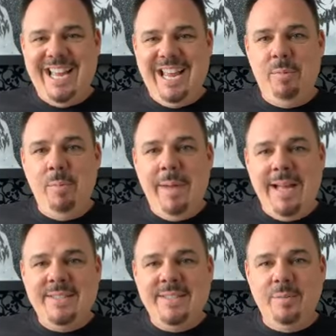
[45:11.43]
And
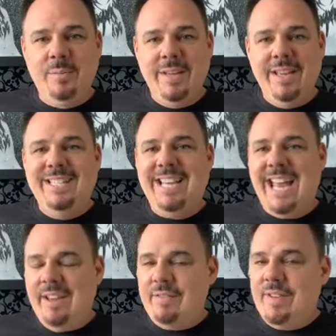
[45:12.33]
momentum is
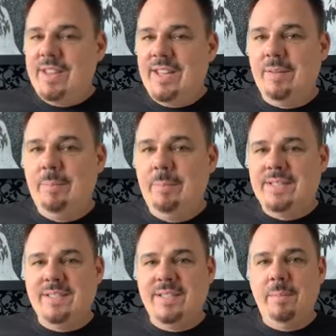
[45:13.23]
everything in
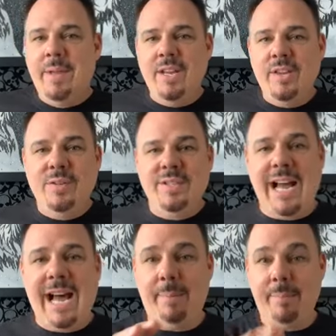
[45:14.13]
business. The minute you
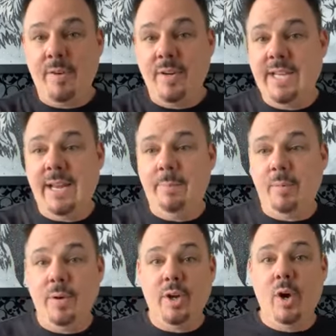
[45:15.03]
stop, for
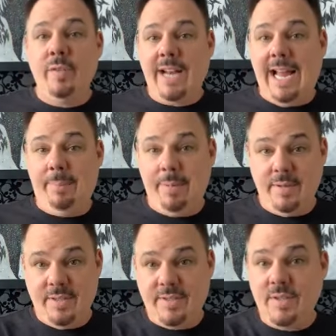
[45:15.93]
example, when COVID happened,
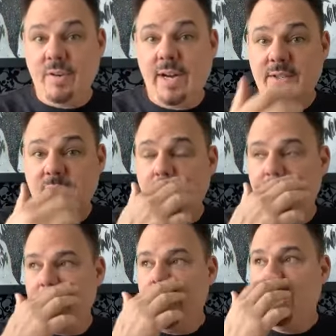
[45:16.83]
this is a great
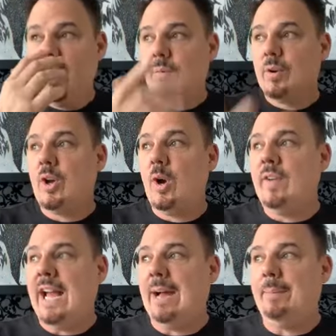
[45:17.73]
story. When
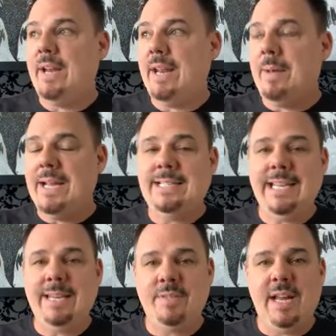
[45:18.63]
COVID happened and my
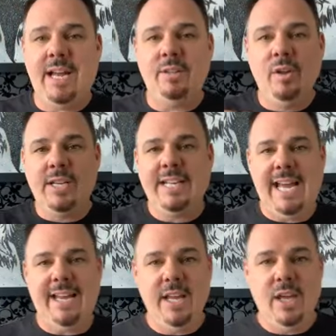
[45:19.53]
teams and I looked
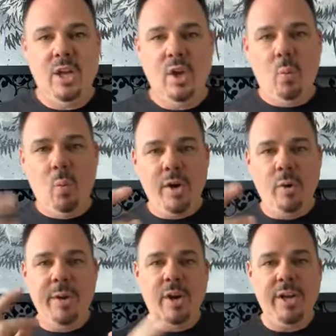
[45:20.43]
at, what are
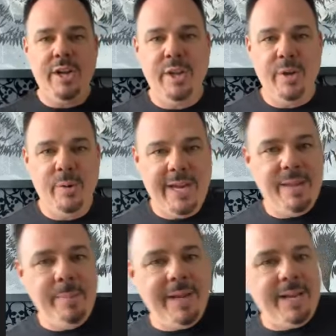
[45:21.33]
we going to do in
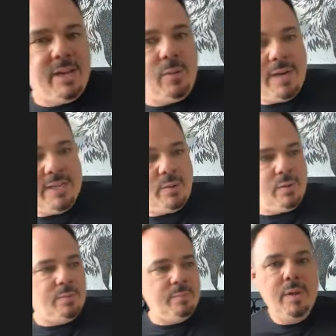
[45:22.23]
the meeting? You know what I
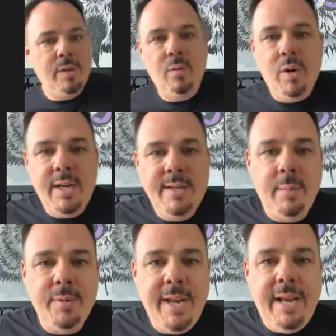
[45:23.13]
told them? We're going to
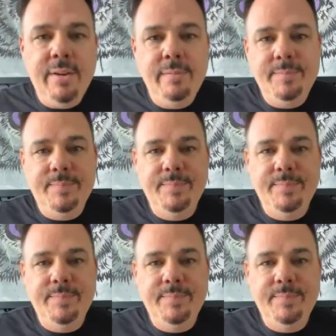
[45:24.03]
double down.